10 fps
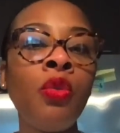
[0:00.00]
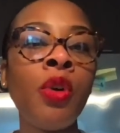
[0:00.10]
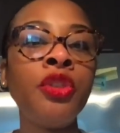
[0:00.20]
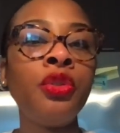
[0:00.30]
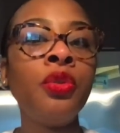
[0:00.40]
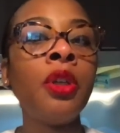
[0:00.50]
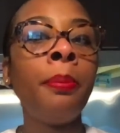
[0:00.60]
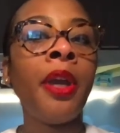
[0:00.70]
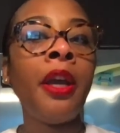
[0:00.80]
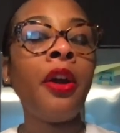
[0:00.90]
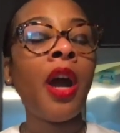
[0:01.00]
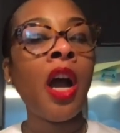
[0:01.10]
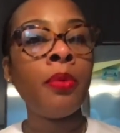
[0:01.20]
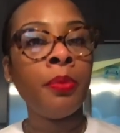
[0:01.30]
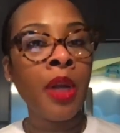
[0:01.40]
on to compare
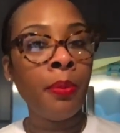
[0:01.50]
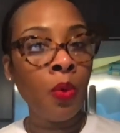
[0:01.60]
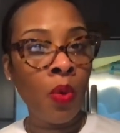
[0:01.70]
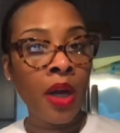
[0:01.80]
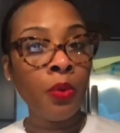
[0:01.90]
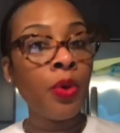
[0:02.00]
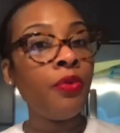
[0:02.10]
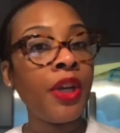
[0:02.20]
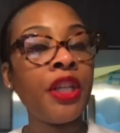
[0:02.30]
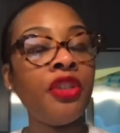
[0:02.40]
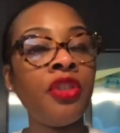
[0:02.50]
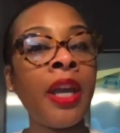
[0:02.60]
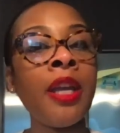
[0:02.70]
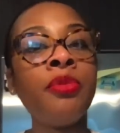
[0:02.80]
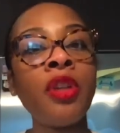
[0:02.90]
album number one with Rickety
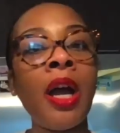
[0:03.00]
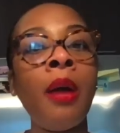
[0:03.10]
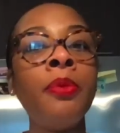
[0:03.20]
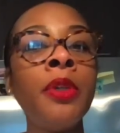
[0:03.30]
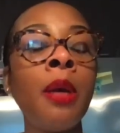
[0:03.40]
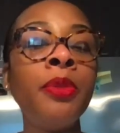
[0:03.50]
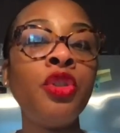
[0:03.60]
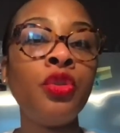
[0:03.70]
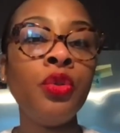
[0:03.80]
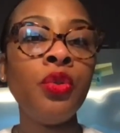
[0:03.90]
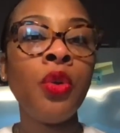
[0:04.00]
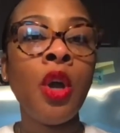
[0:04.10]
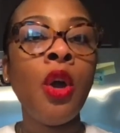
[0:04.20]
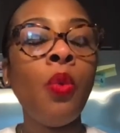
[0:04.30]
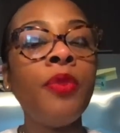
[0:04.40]
James to album number two
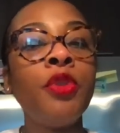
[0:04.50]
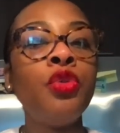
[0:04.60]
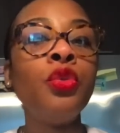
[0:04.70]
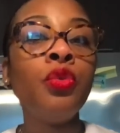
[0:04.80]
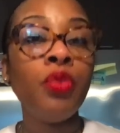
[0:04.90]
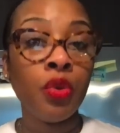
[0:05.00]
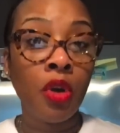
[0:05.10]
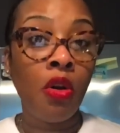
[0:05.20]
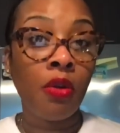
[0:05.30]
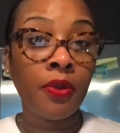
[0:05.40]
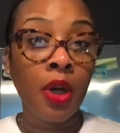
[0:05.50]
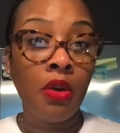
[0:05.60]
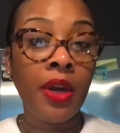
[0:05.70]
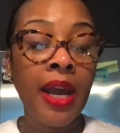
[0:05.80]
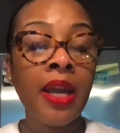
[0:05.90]
with the dude Rudolph.
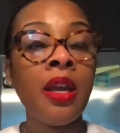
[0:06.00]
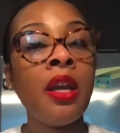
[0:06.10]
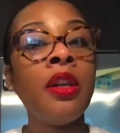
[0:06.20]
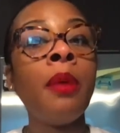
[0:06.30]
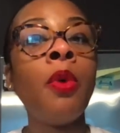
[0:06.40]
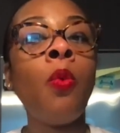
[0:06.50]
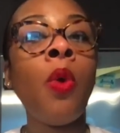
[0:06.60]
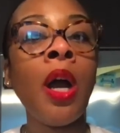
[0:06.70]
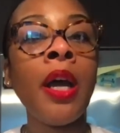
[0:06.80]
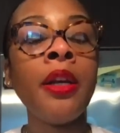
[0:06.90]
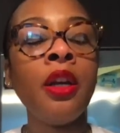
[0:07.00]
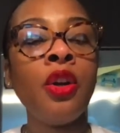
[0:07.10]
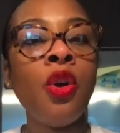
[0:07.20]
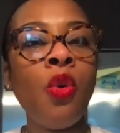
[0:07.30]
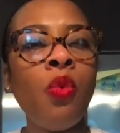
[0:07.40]
Okay, number one
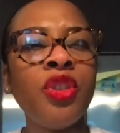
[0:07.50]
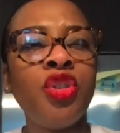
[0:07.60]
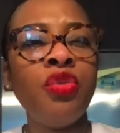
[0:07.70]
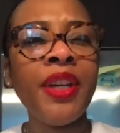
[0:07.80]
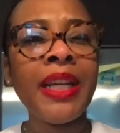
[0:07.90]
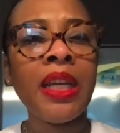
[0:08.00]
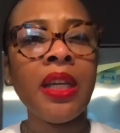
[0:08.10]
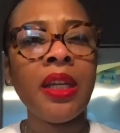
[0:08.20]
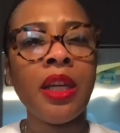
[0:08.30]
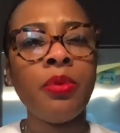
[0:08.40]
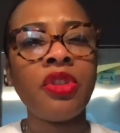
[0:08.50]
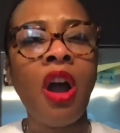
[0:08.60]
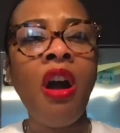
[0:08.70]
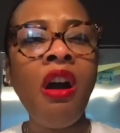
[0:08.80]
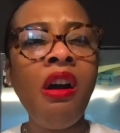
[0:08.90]
was gritty, it was
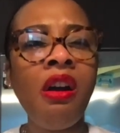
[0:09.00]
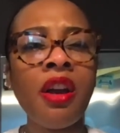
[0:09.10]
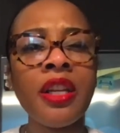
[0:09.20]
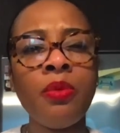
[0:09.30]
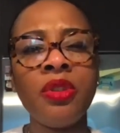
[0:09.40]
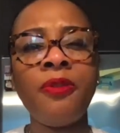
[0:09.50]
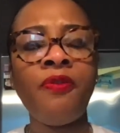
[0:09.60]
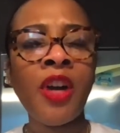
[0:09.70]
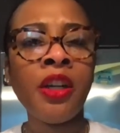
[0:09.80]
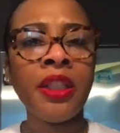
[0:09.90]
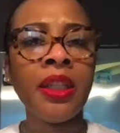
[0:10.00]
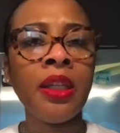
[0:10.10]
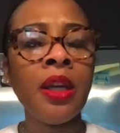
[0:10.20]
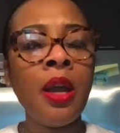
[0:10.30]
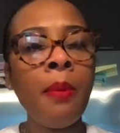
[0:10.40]
hard, it was
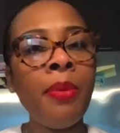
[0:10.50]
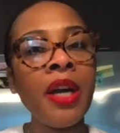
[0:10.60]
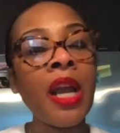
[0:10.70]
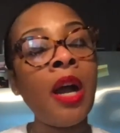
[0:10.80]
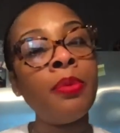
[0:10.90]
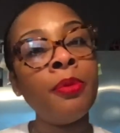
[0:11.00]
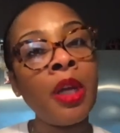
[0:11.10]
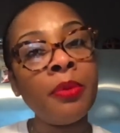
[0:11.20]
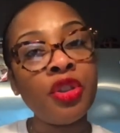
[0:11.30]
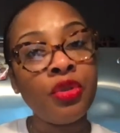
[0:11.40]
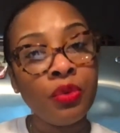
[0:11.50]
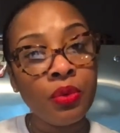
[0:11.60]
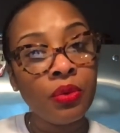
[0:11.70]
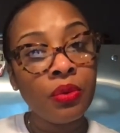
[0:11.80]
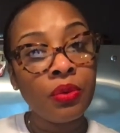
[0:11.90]
funky, but album number
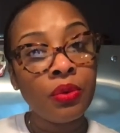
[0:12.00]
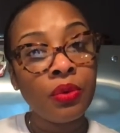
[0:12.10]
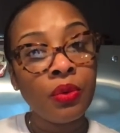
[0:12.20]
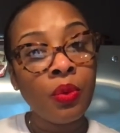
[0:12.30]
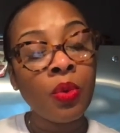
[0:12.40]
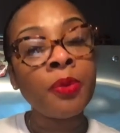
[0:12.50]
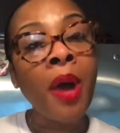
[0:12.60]
two was